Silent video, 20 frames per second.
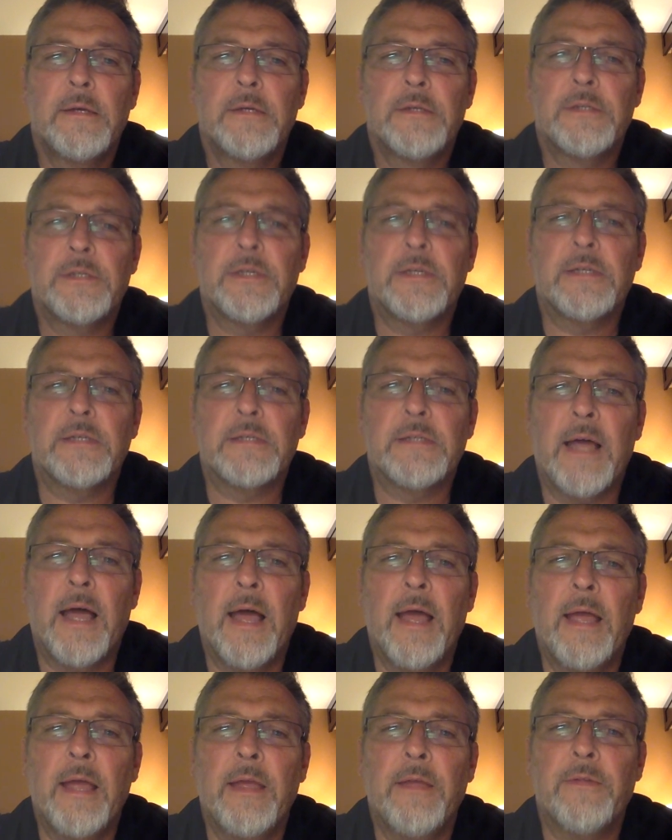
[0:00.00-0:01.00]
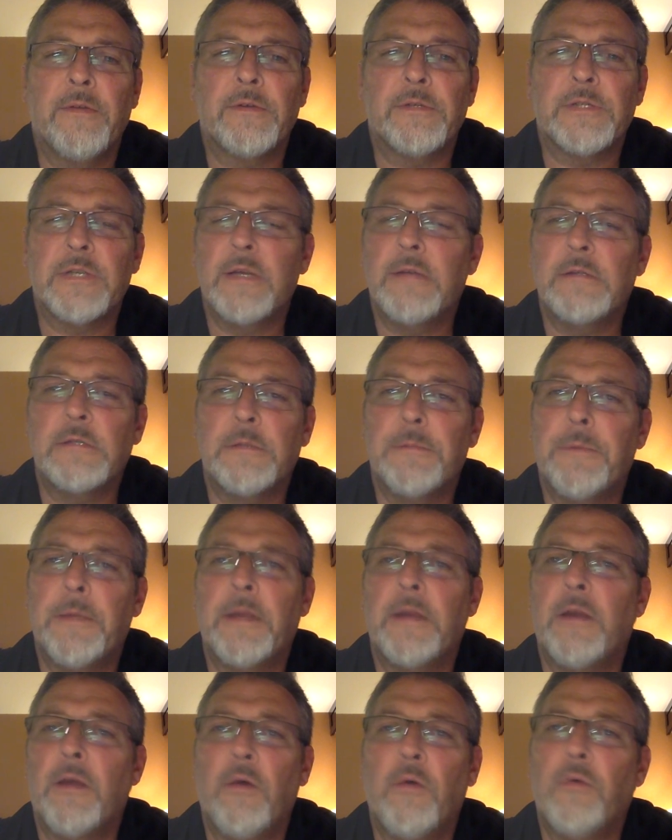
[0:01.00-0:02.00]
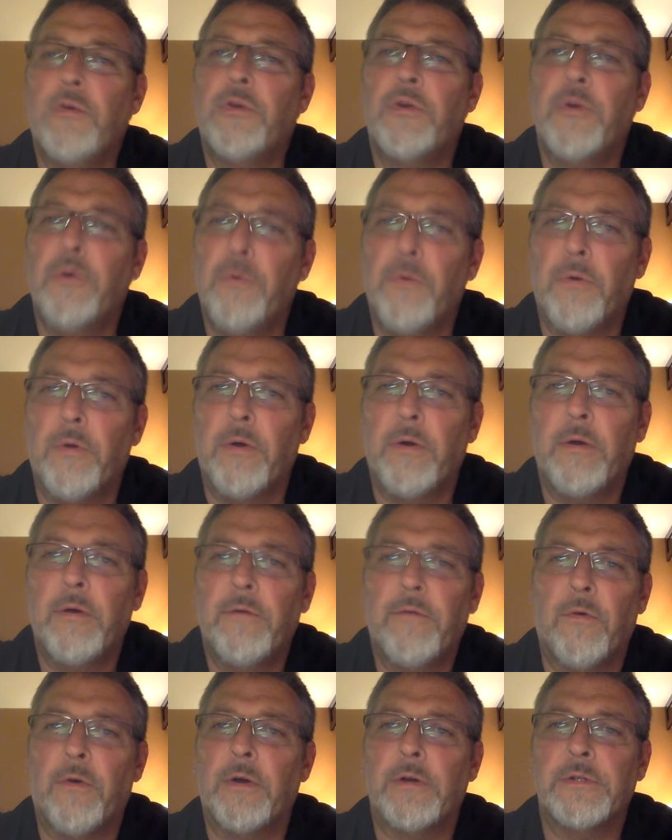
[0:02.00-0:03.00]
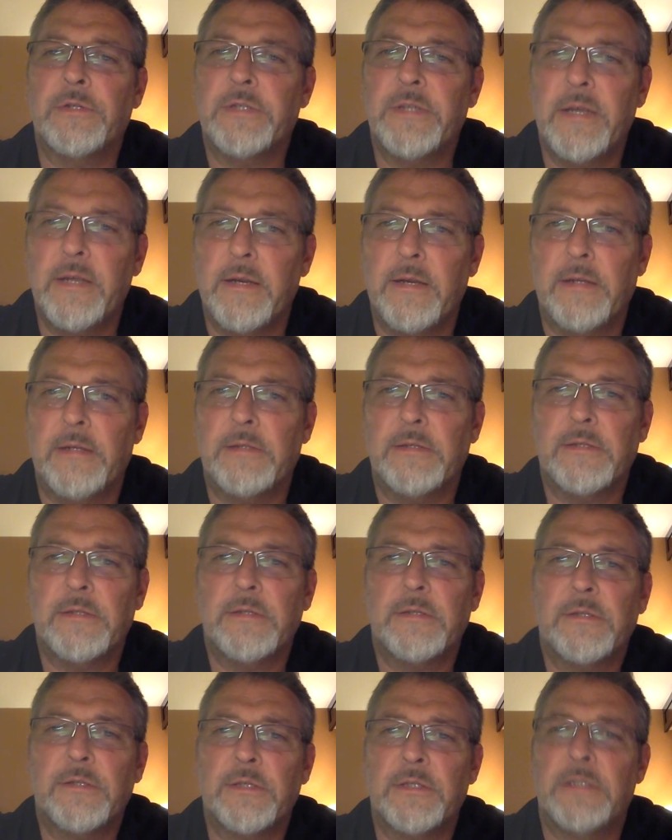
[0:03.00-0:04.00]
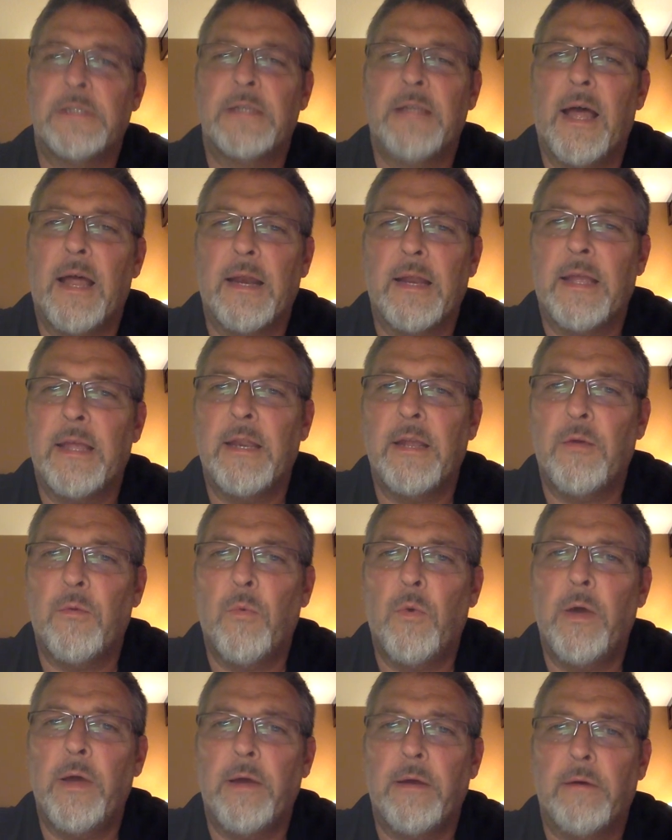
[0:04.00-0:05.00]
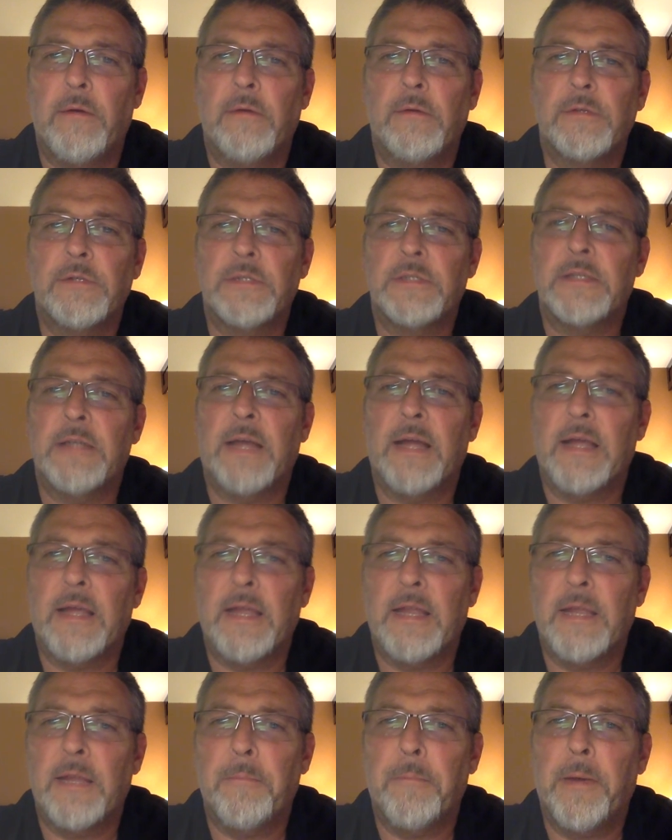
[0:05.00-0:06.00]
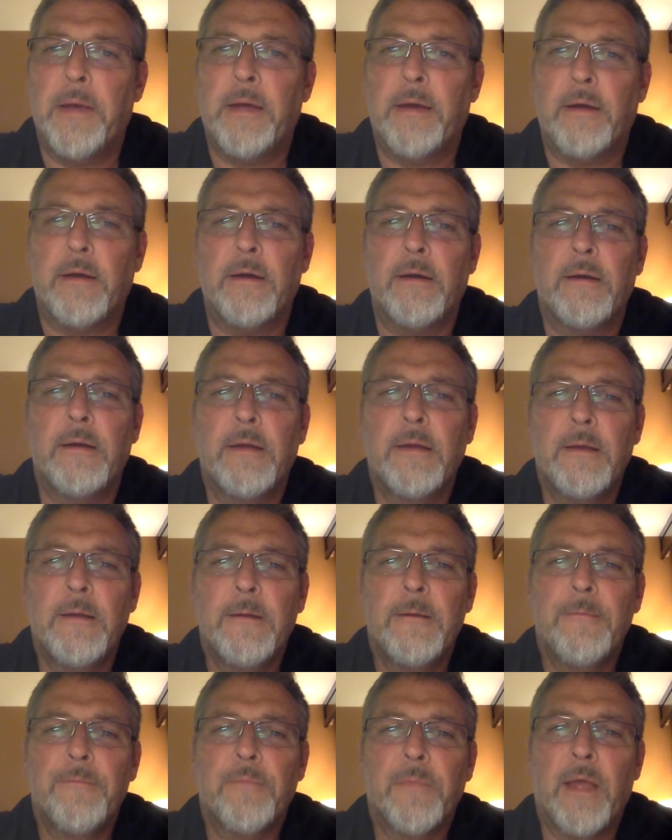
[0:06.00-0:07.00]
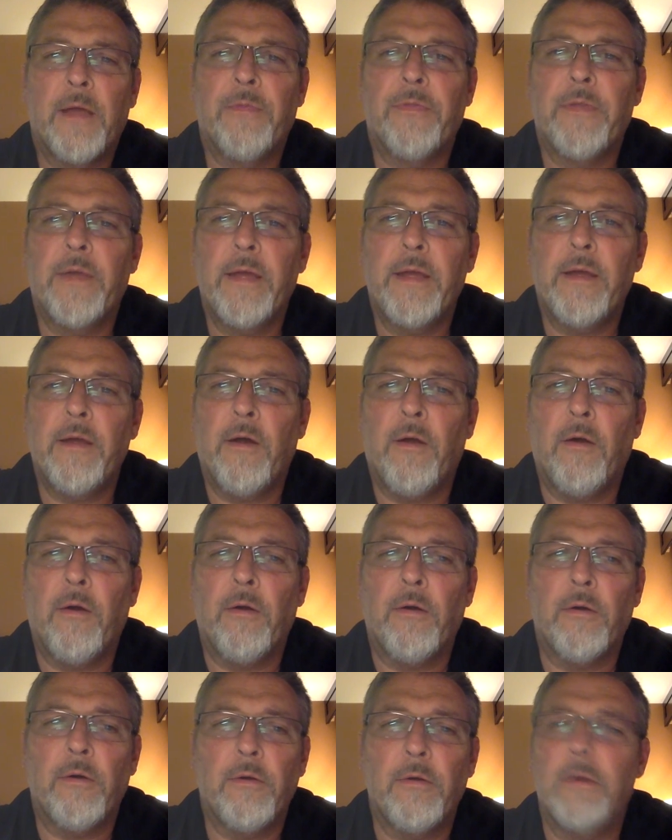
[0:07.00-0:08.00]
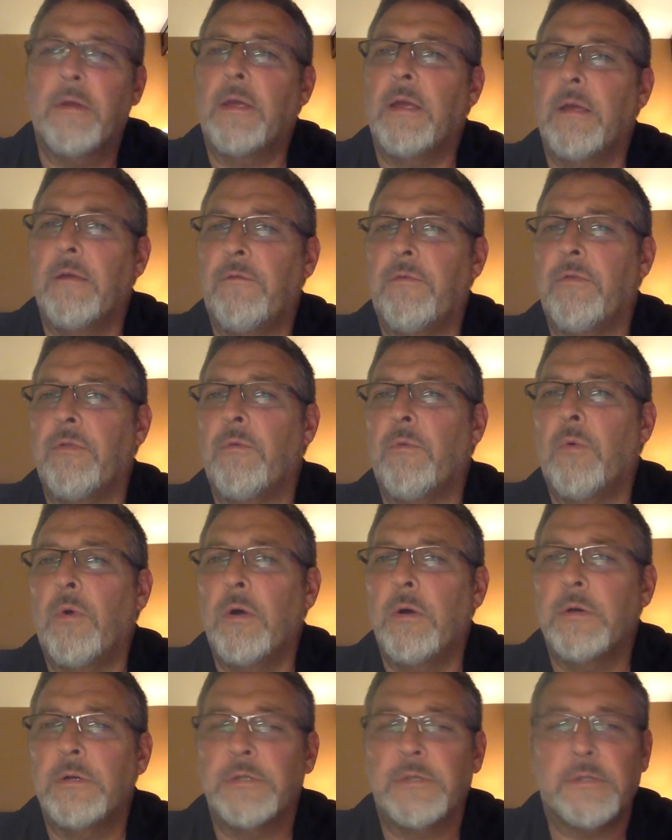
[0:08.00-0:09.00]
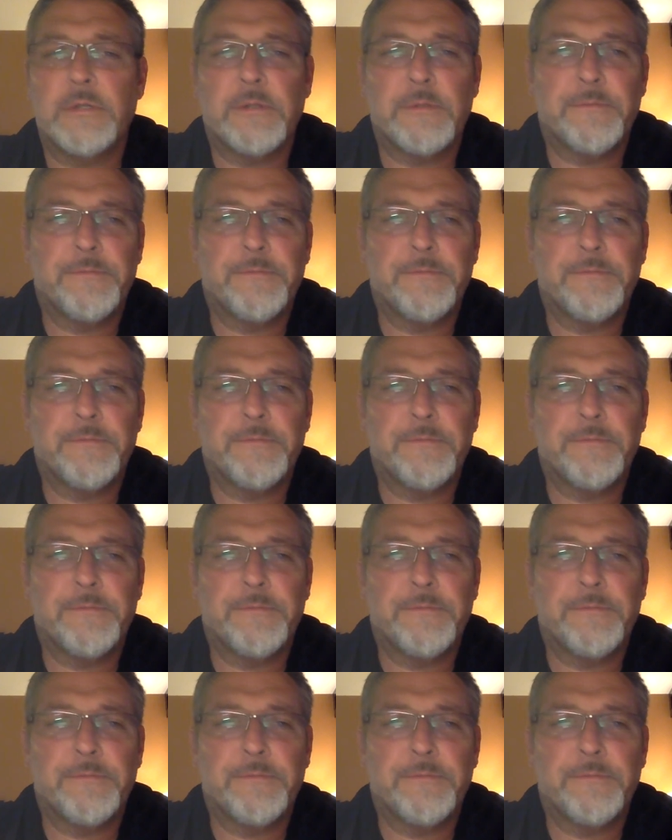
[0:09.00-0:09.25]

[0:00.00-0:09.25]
She is dying, and there seems to be no cure for her sickness. She's not getting well. She's not getting better. And they are looking for the worst.